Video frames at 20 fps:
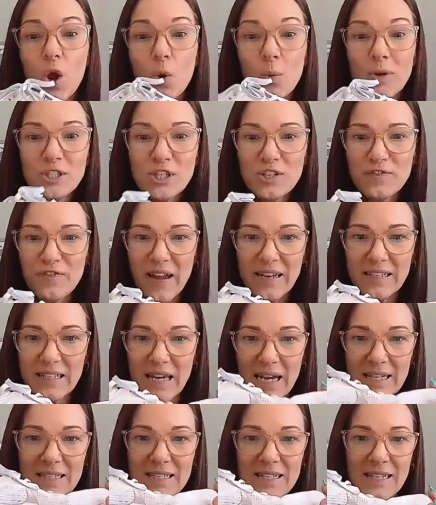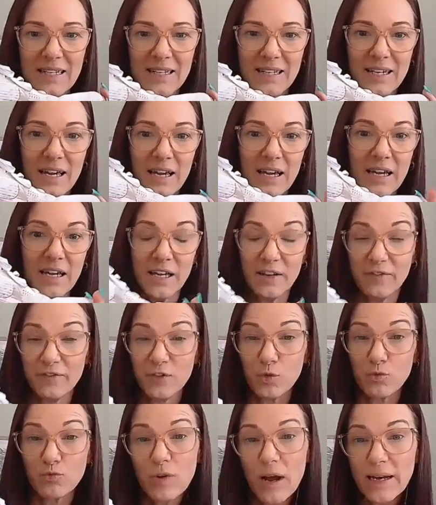which is fantastic if
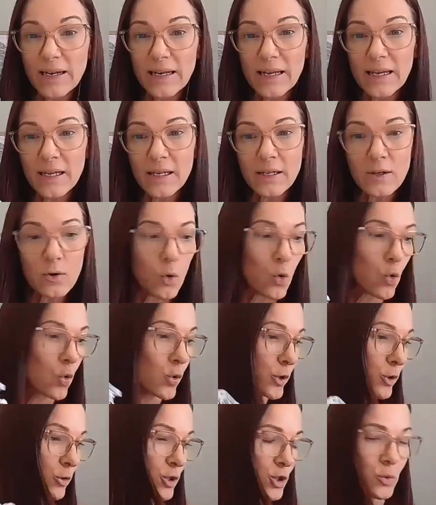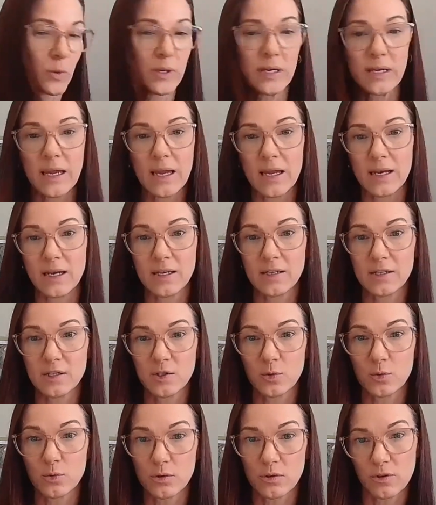you're running or you're doing any
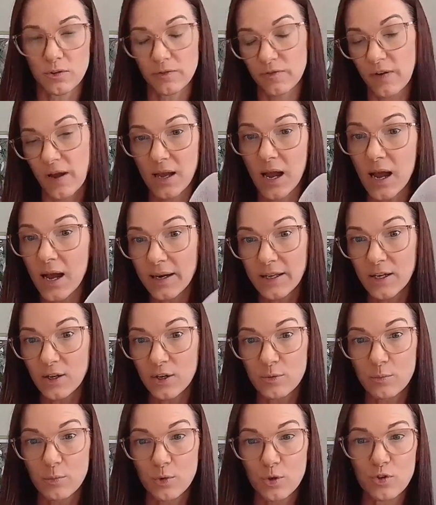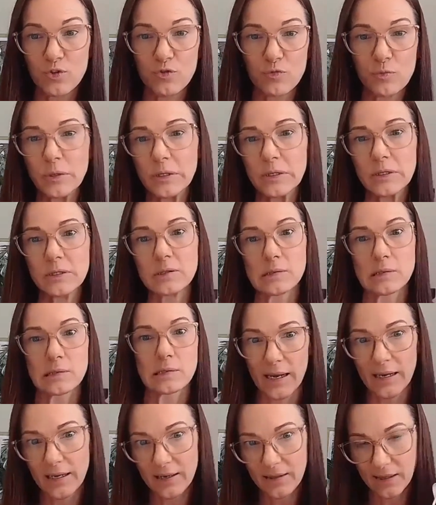sort of cardio movements,
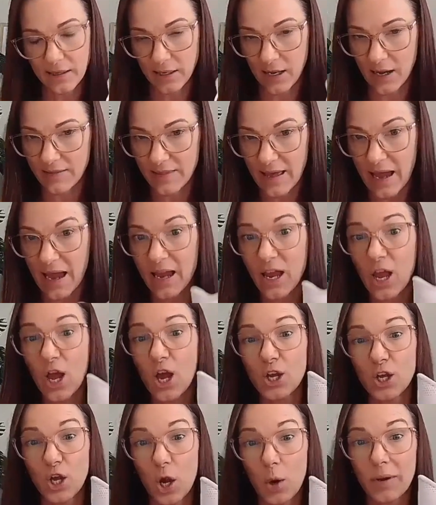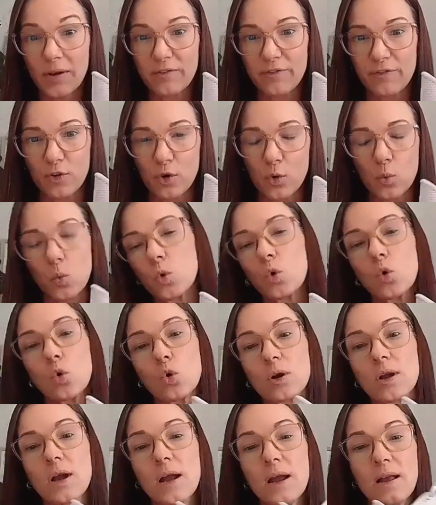anything like that, going for a
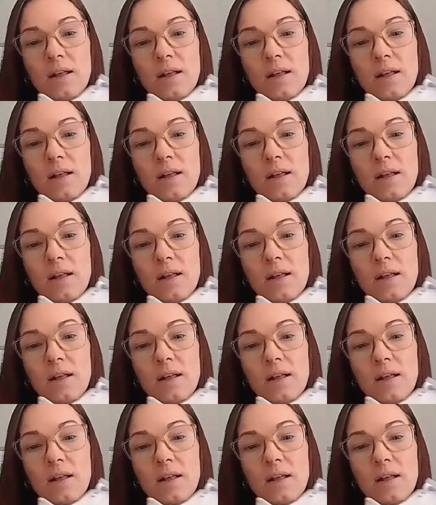walk.